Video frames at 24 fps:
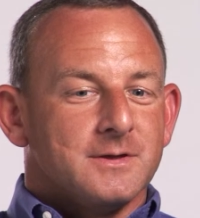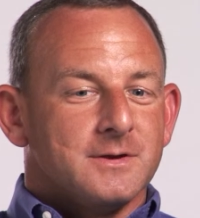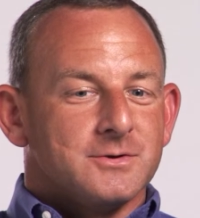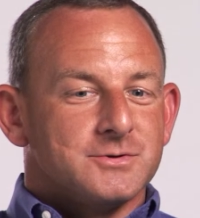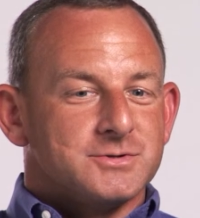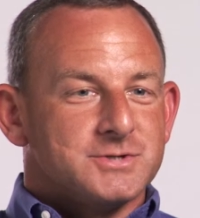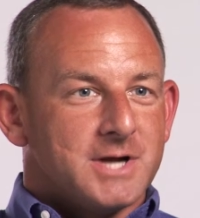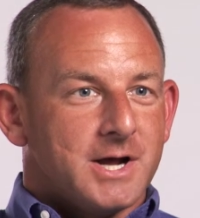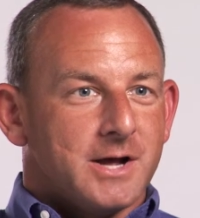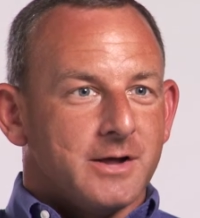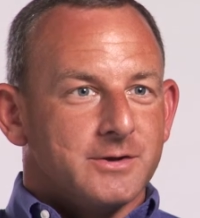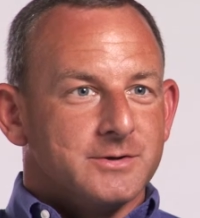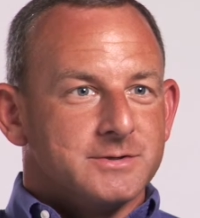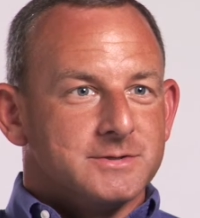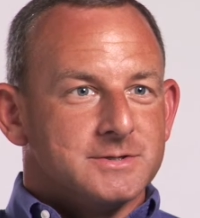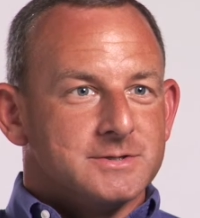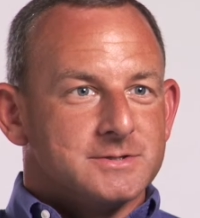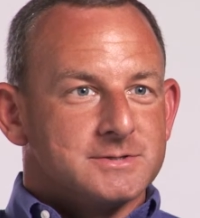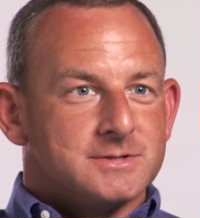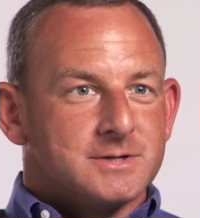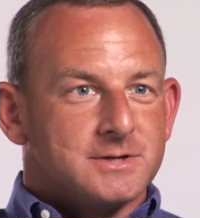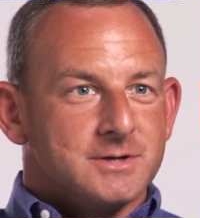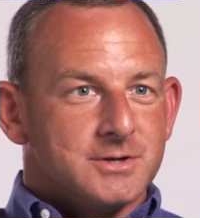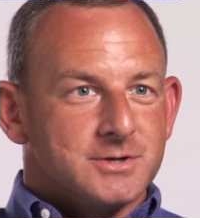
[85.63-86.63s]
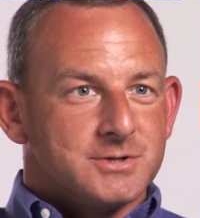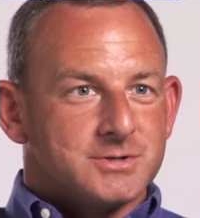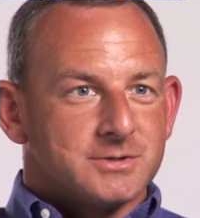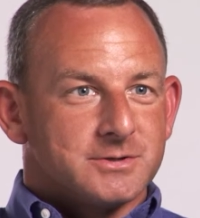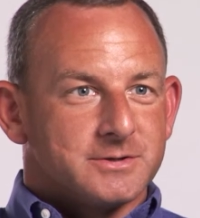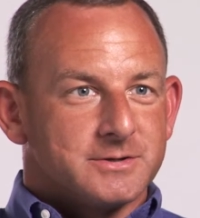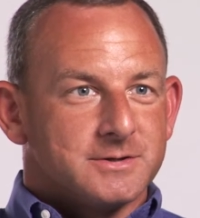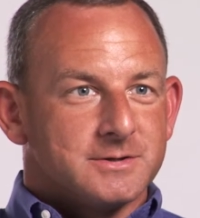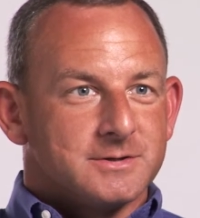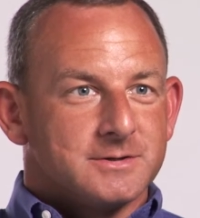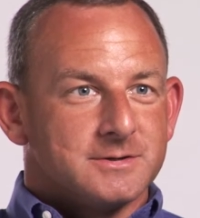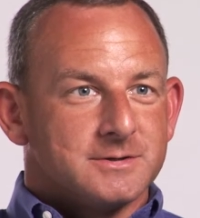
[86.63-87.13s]
challenges
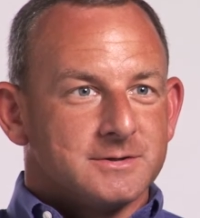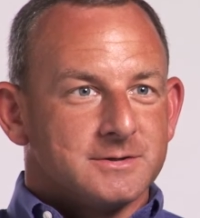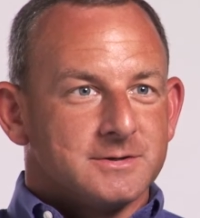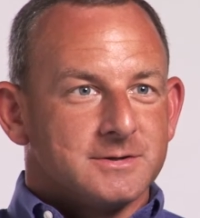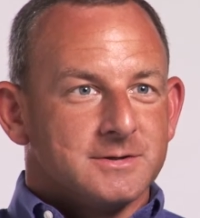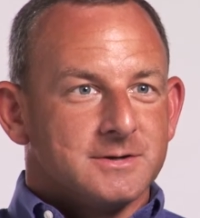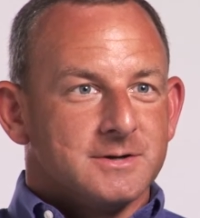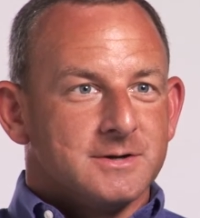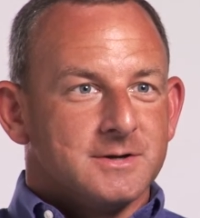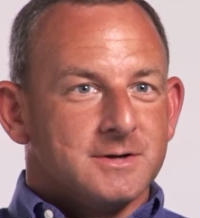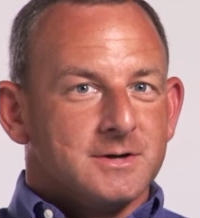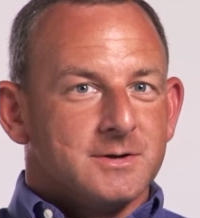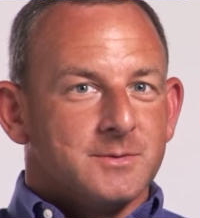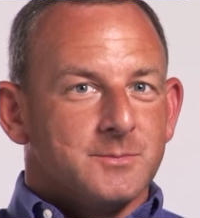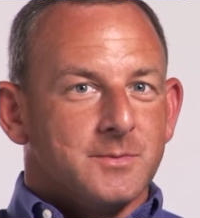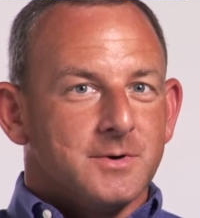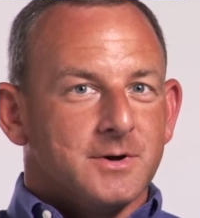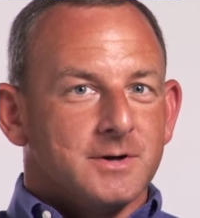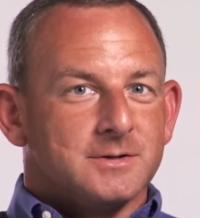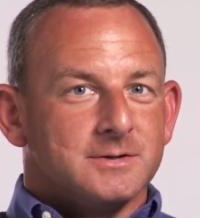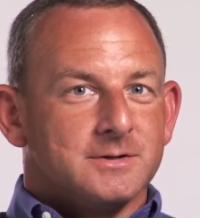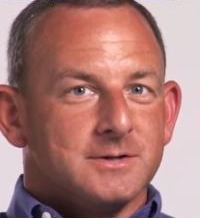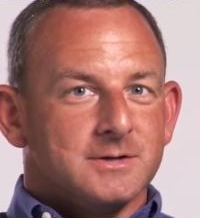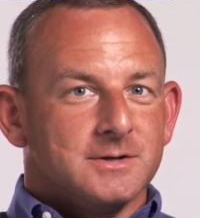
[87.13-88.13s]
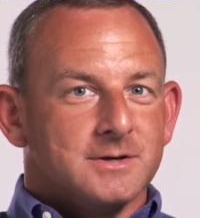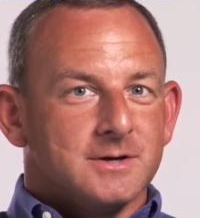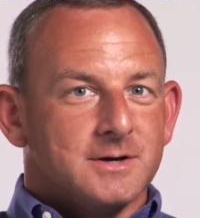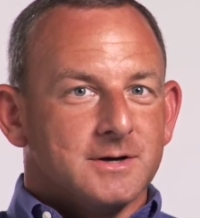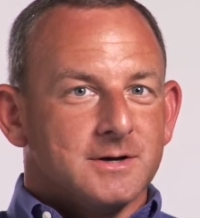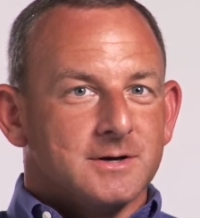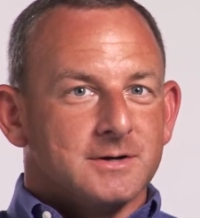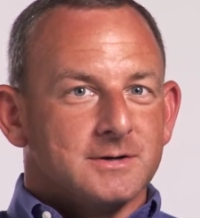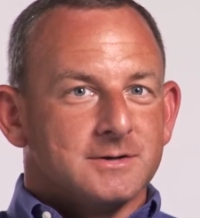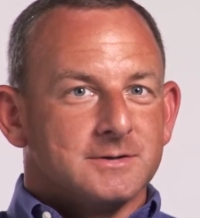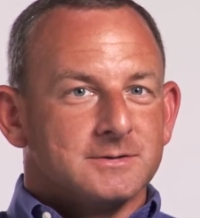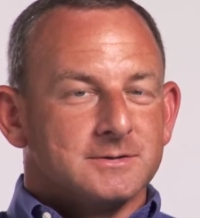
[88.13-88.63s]
initially, but
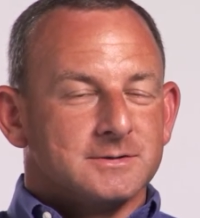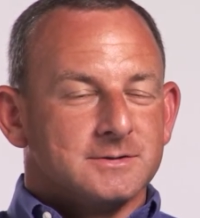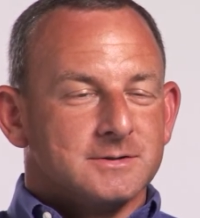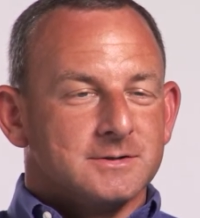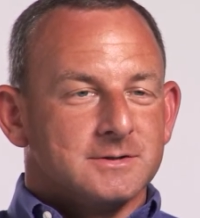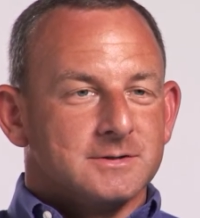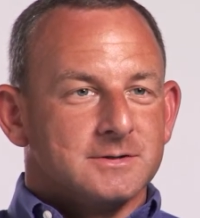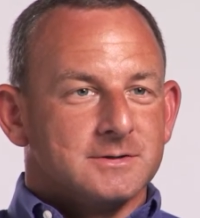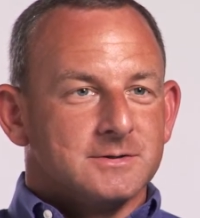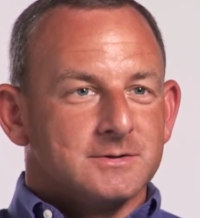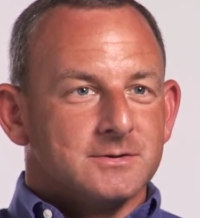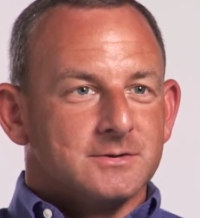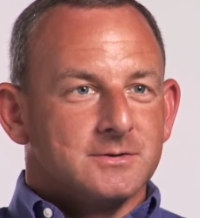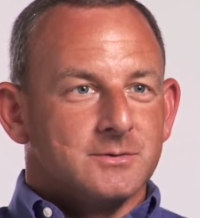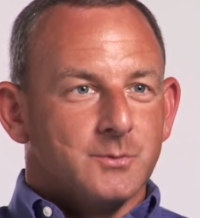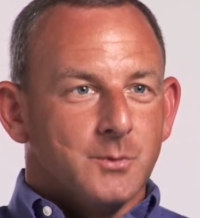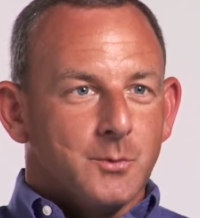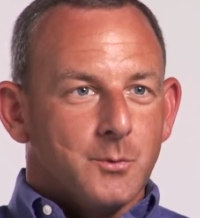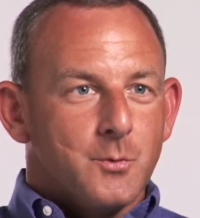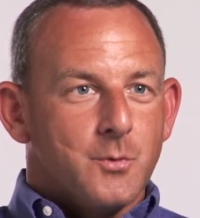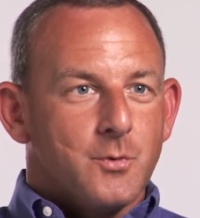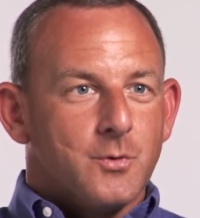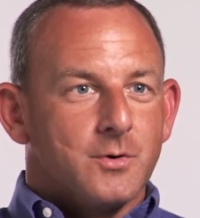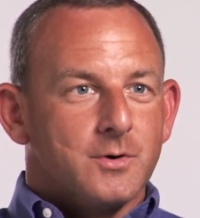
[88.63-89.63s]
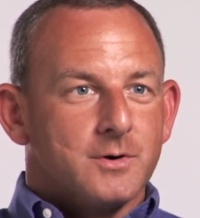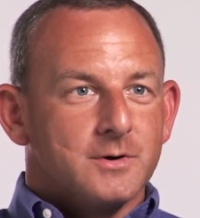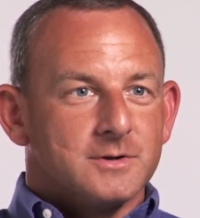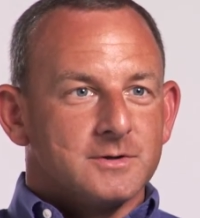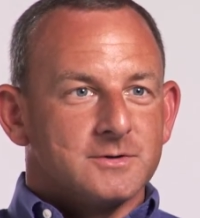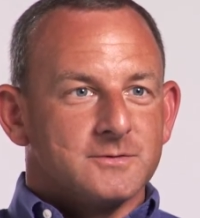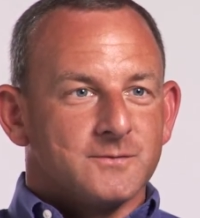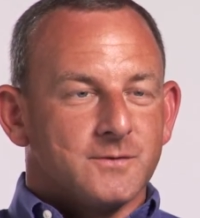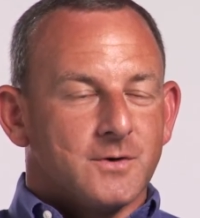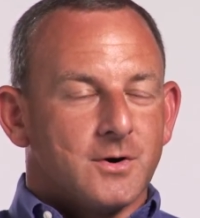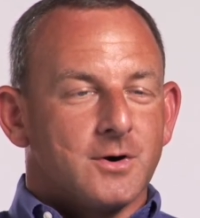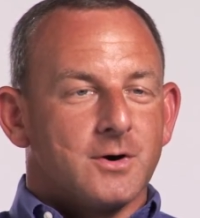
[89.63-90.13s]
the reward is
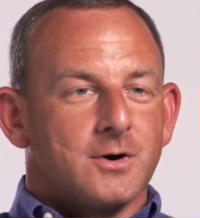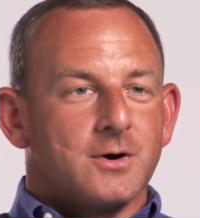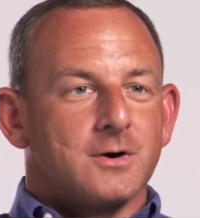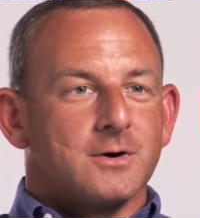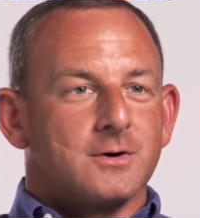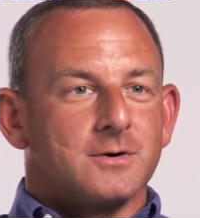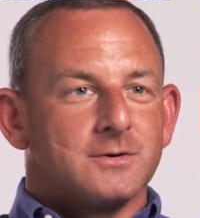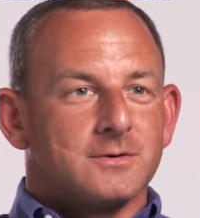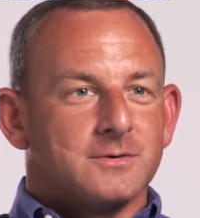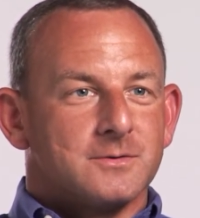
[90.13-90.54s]
far